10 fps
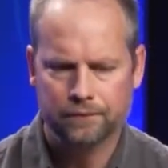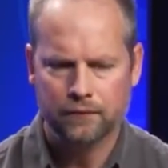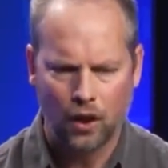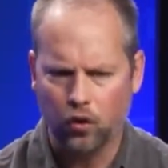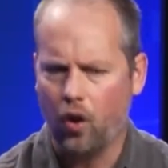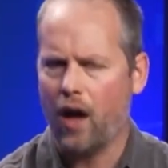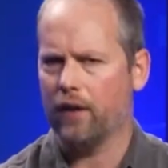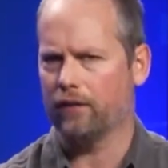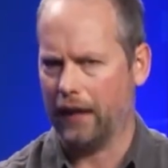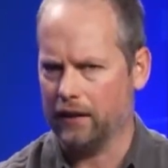a lot
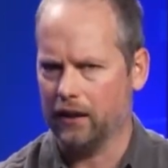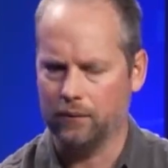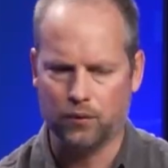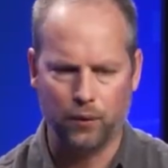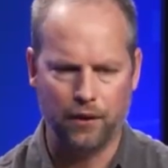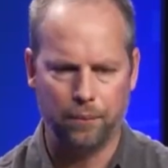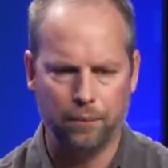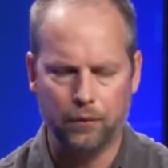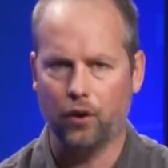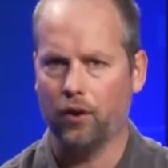of data types where
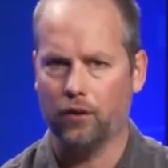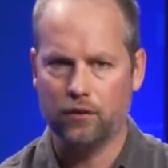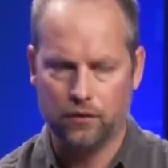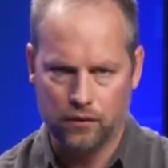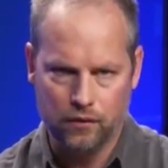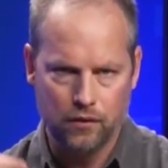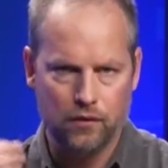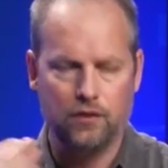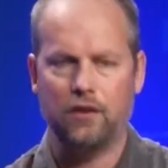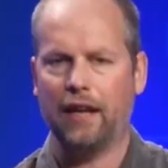you're
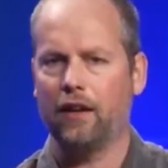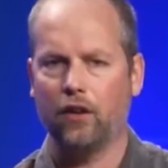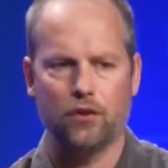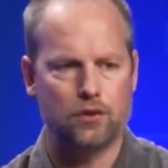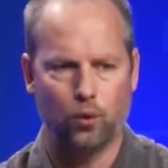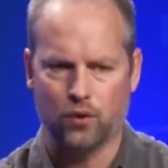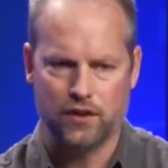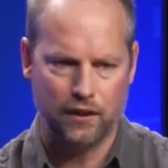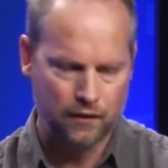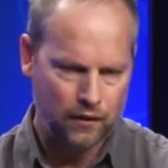taking all those tools
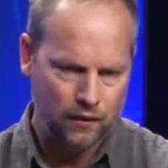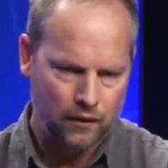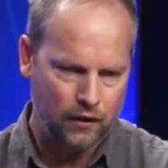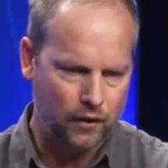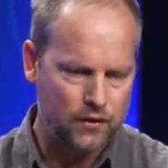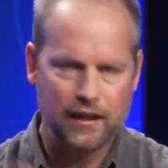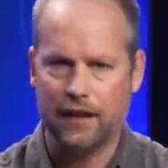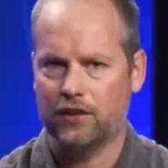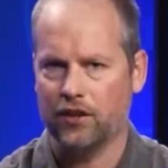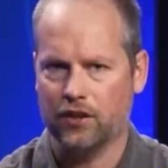that
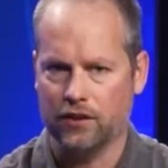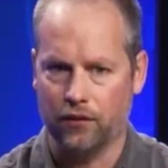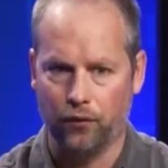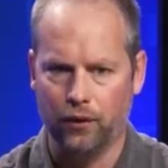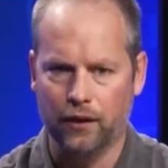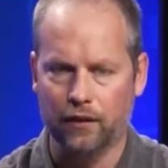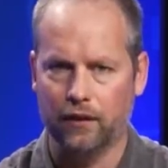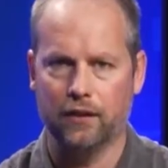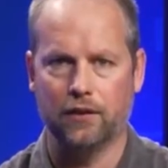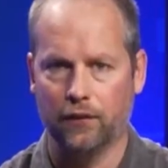statisticians have
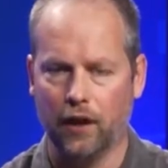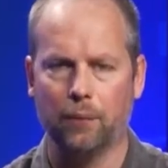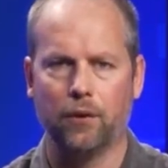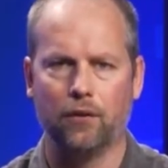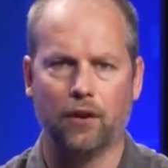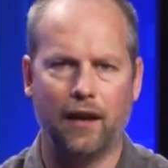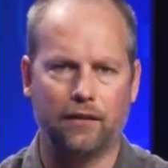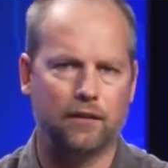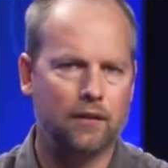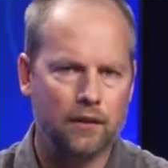really developed over the
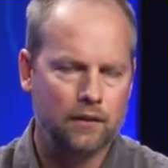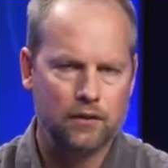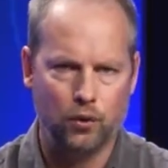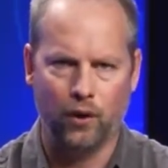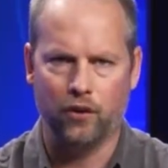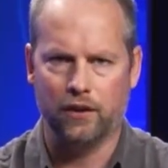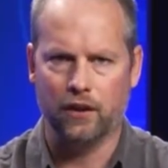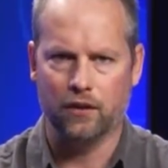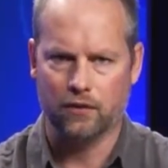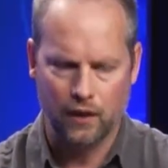last 200
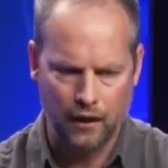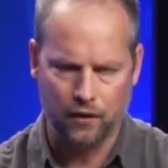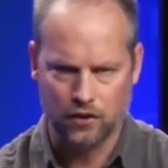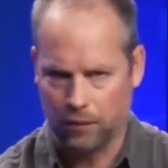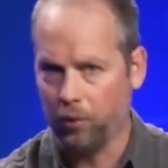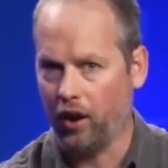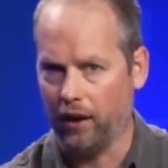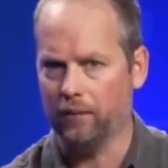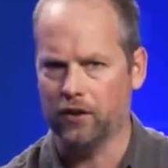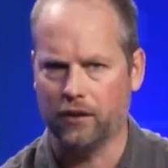years and just applying
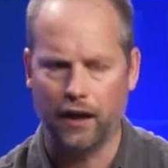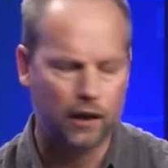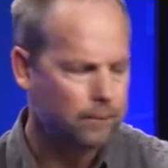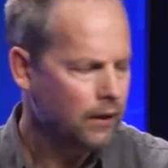them to your data.